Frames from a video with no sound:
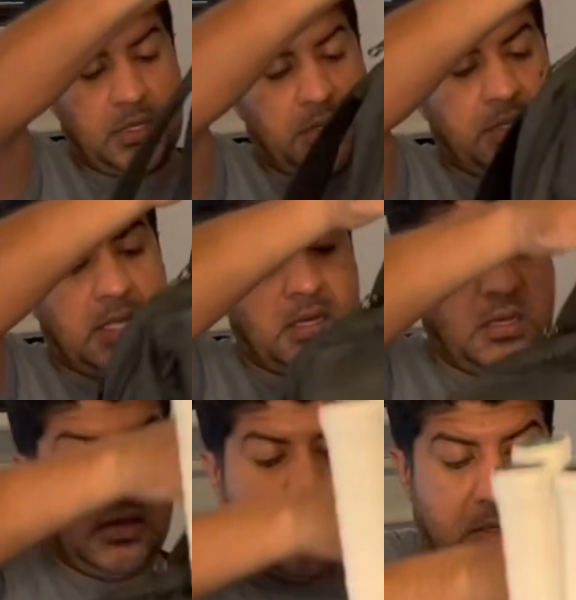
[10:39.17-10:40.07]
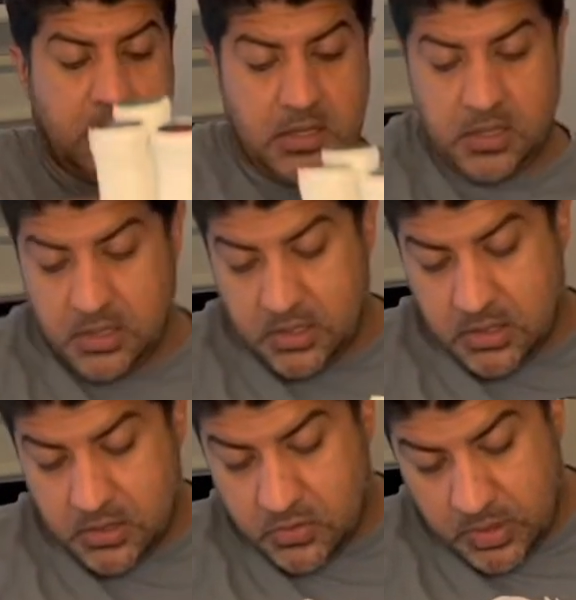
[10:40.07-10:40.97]
other than that,
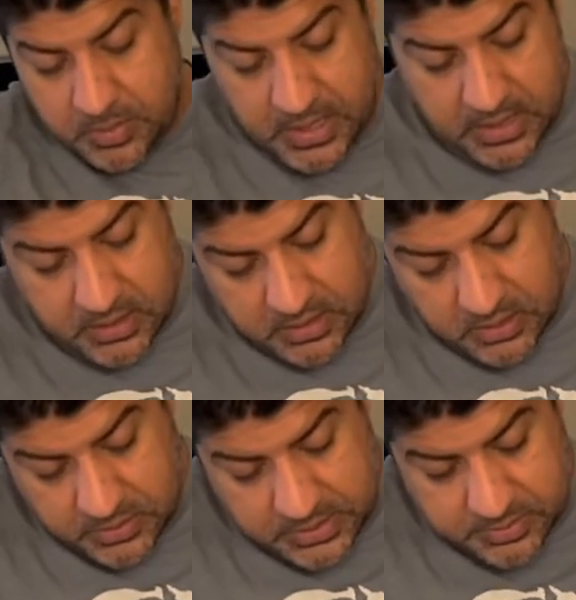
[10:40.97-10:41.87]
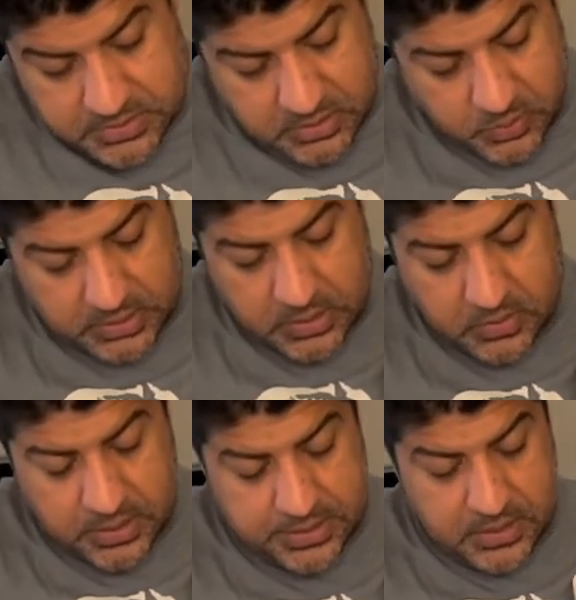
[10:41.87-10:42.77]
great bag. It only comes in the one
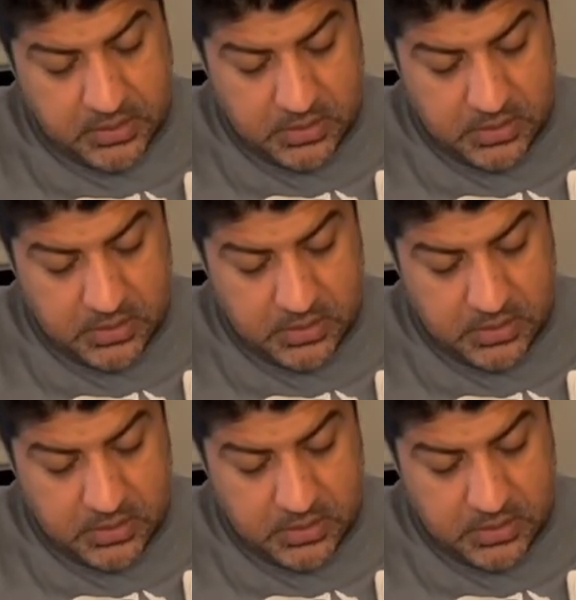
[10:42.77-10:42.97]
color, I think,